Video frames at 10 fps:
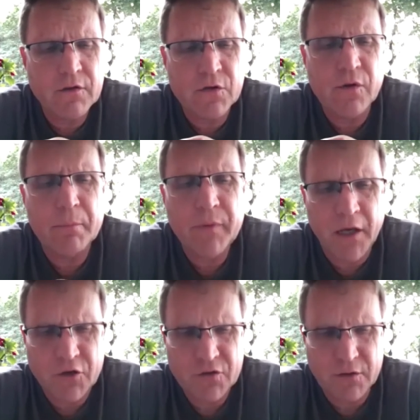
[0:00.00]
to the
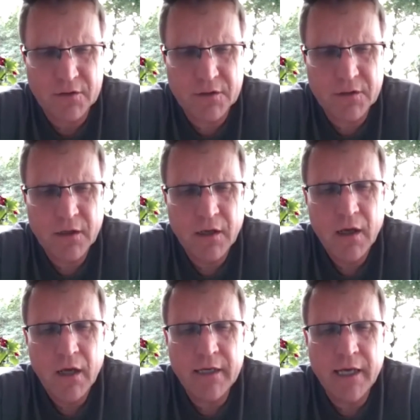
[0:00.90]
patient
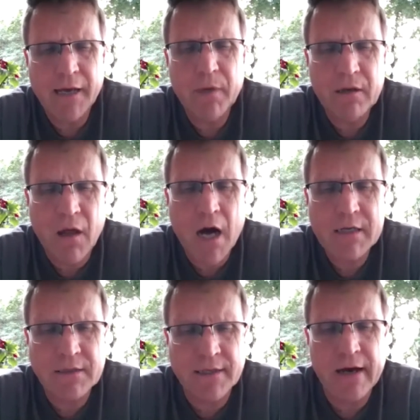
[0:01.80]
can be
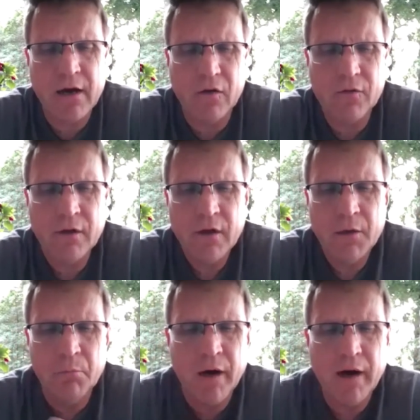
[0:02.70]
locked down
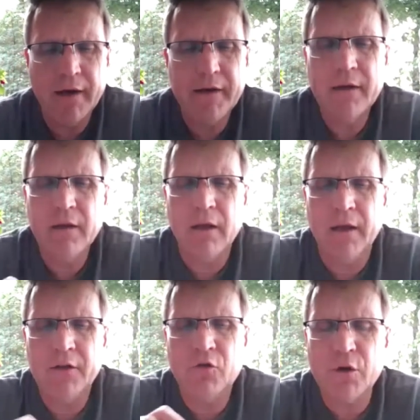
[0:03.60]
by
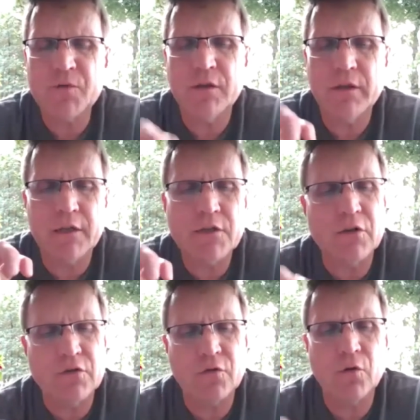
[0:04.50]
encryption that is
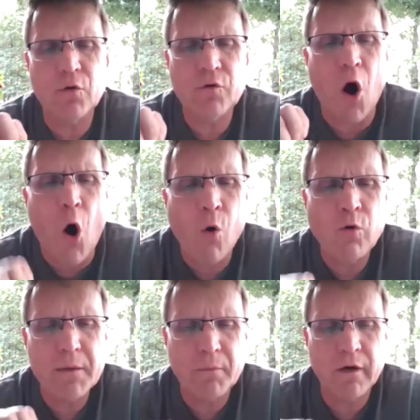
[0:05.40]
controlled
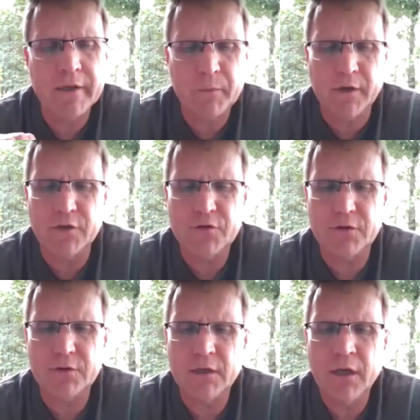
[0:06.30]
only by the
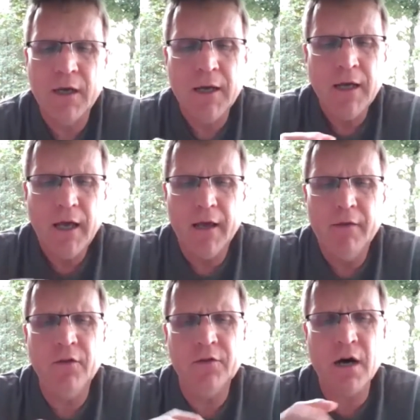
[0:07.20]
patient.
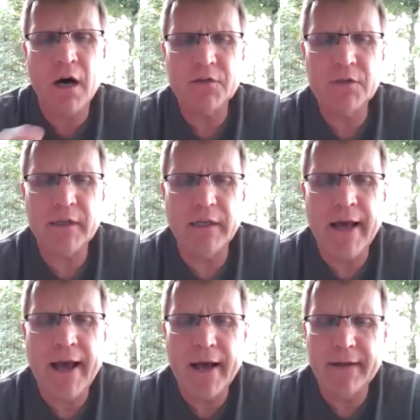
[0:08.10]
The doctor can
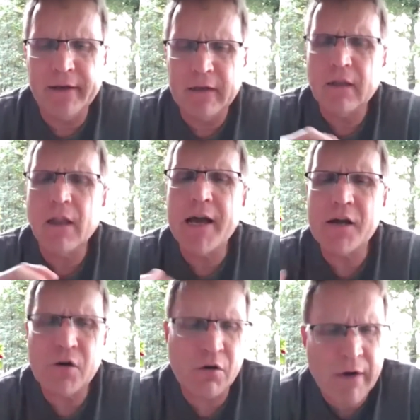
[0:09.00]
add in a
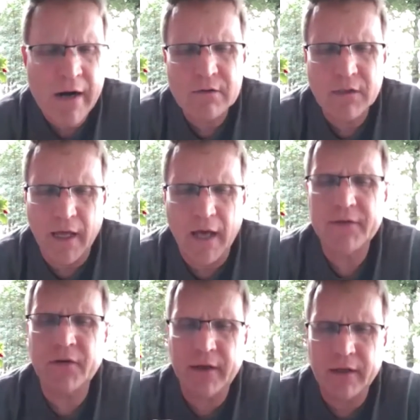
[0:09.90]
layer around
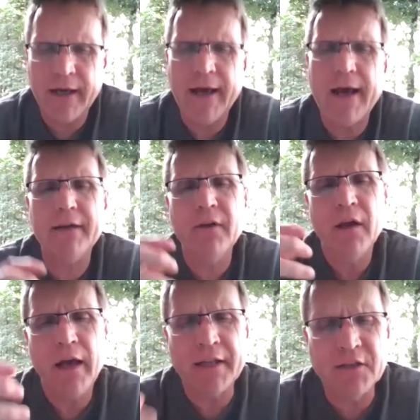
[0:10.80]
that, can add
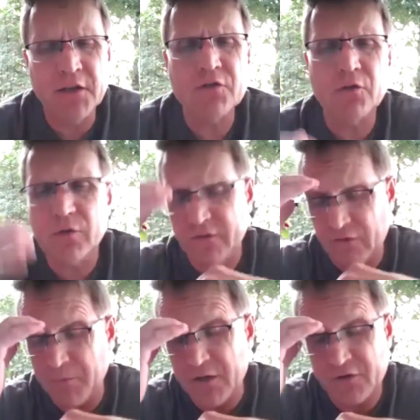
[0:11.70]
additional
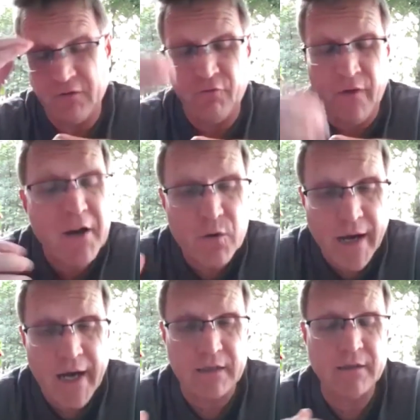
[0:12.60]
information, value
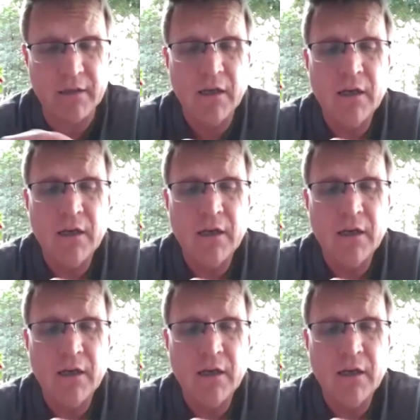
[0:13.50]
added